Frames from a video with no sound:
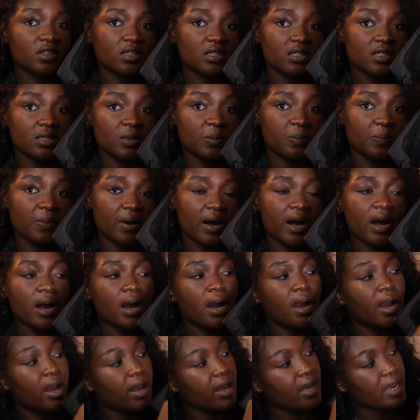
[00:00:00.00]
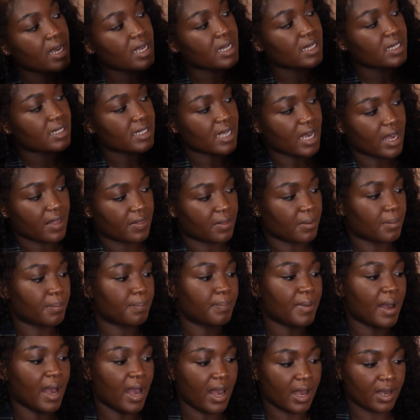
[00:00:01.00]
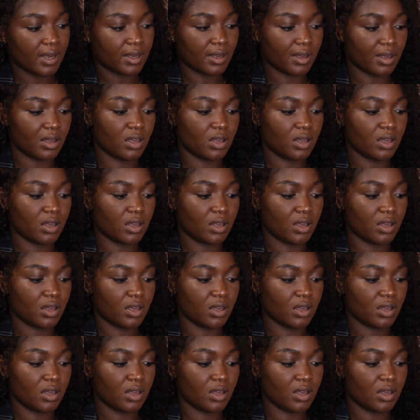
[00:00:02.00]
this zipper inside the bag.